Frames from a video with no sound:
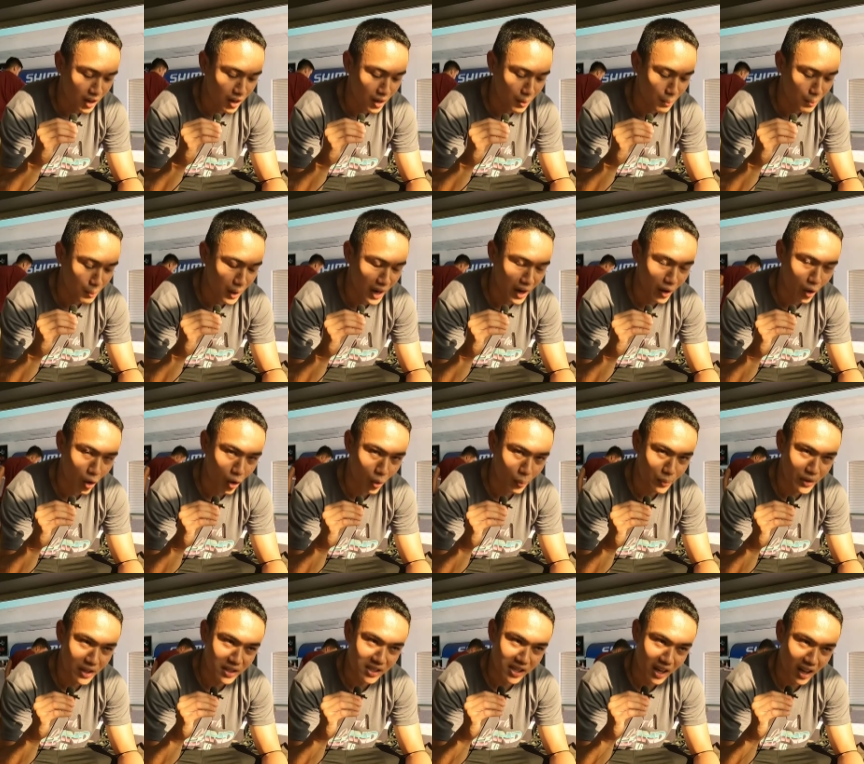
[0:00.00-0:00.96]
Um, I
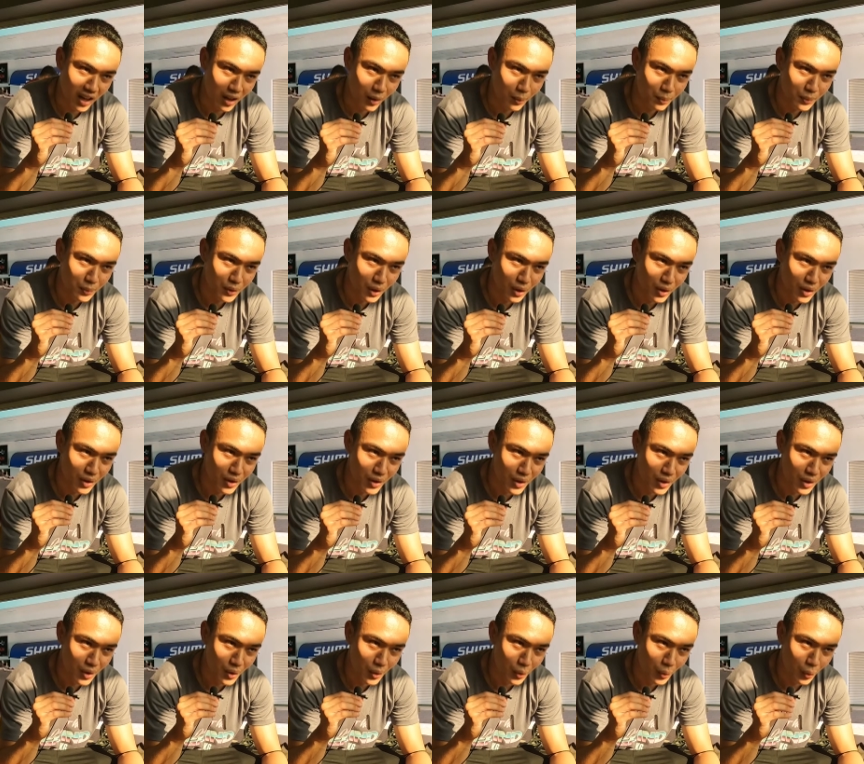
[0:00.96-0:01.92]
hope this helped
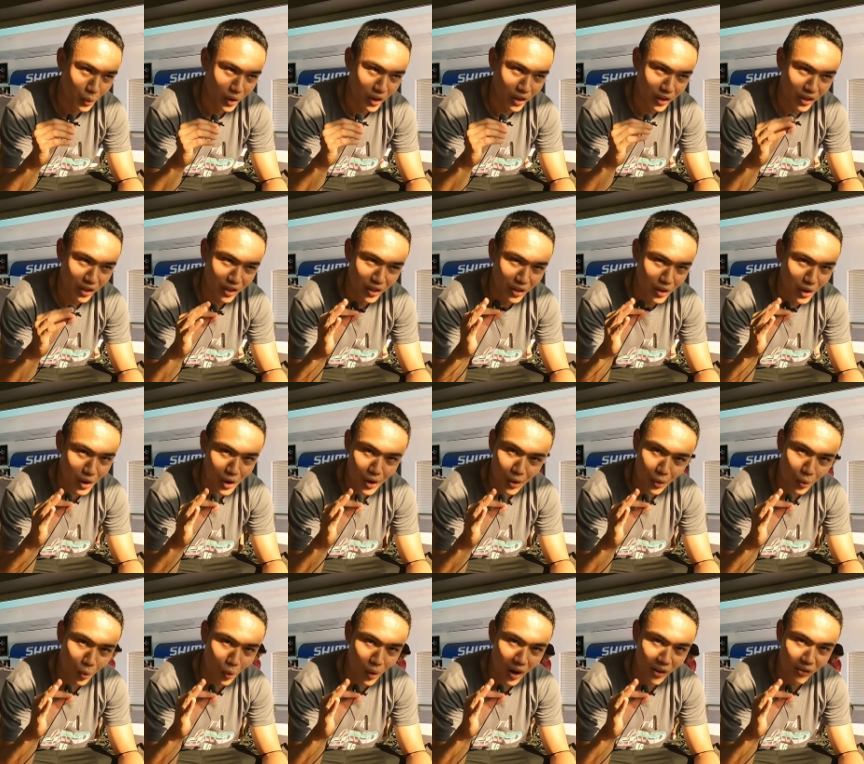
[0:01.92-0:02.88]
with
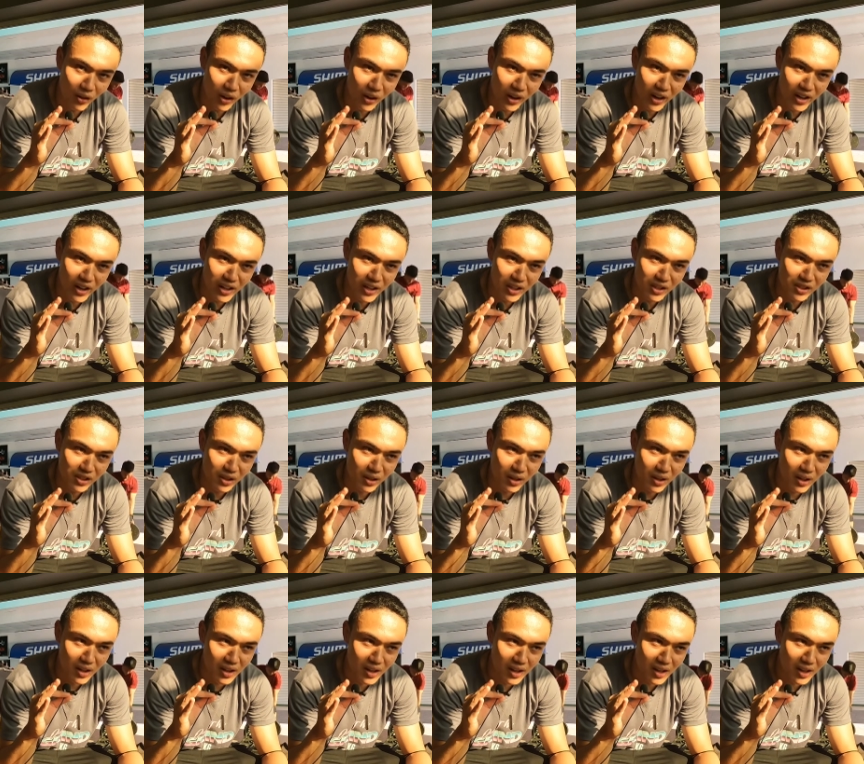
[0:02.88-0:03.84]
whoever is
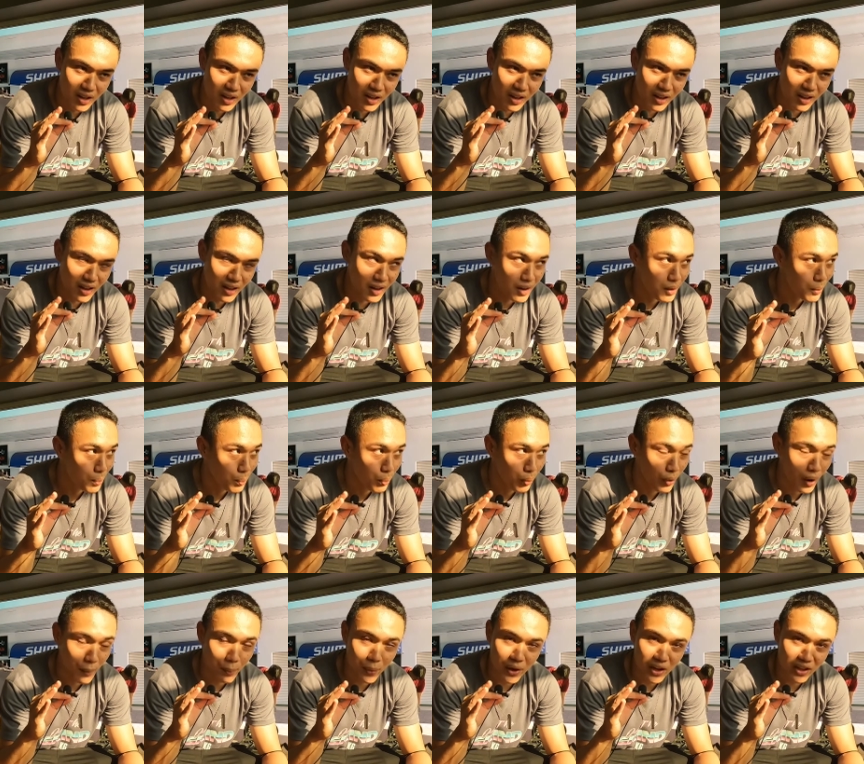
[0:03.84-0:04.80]

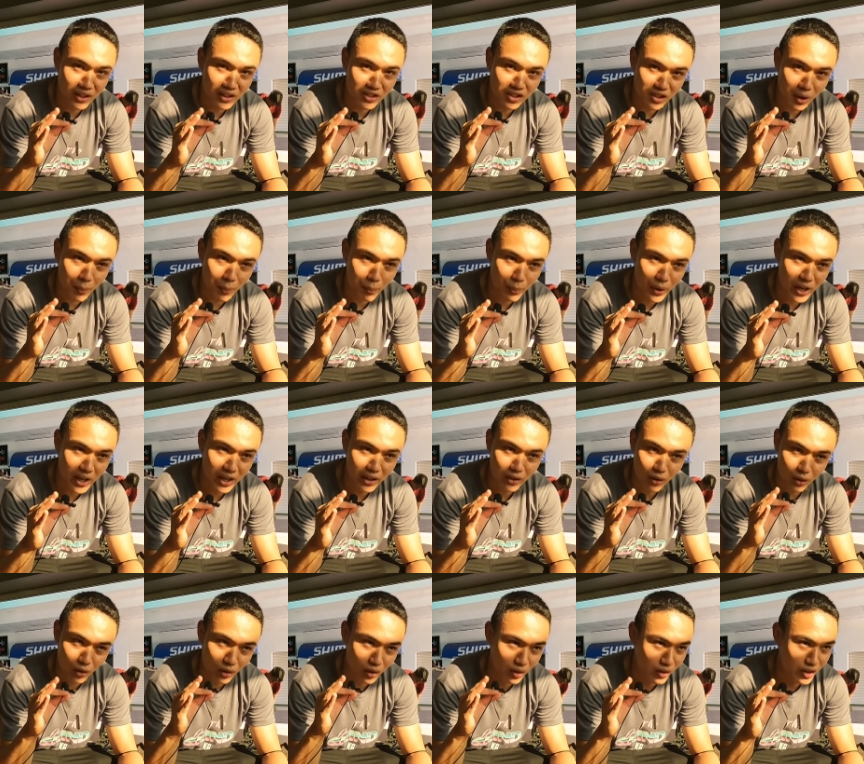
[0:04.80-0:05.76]
prepping to
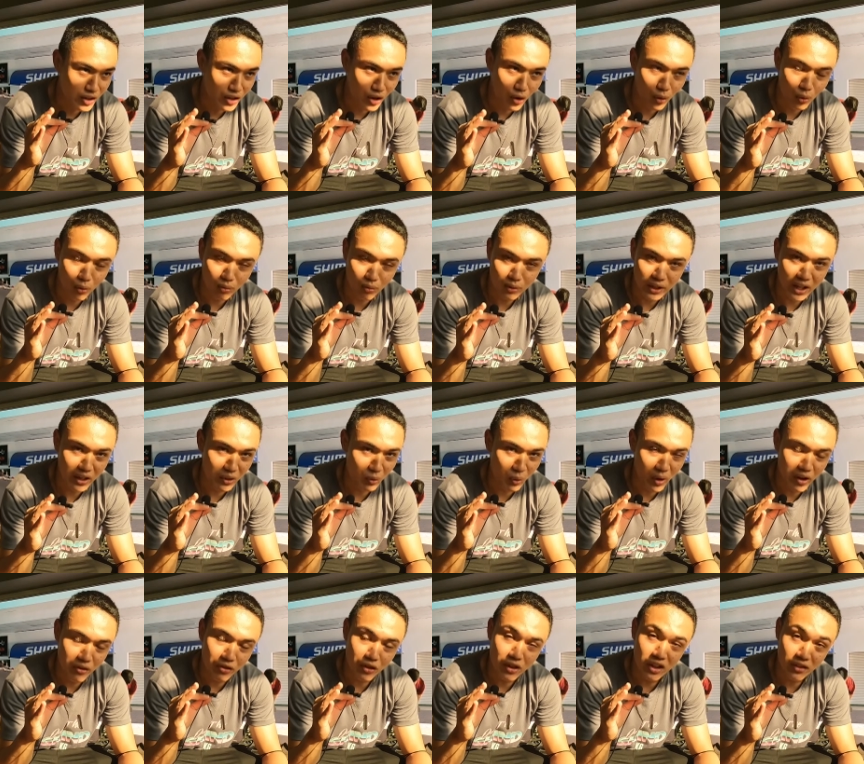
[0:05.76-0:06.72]
compete or you know
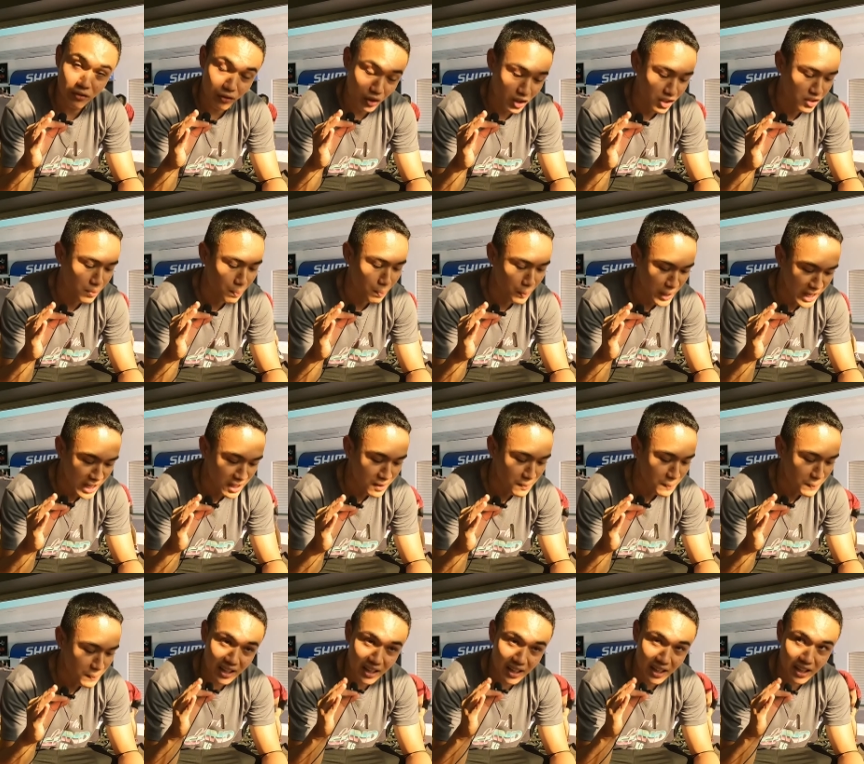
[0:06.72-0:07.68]
getting ready for their first meet.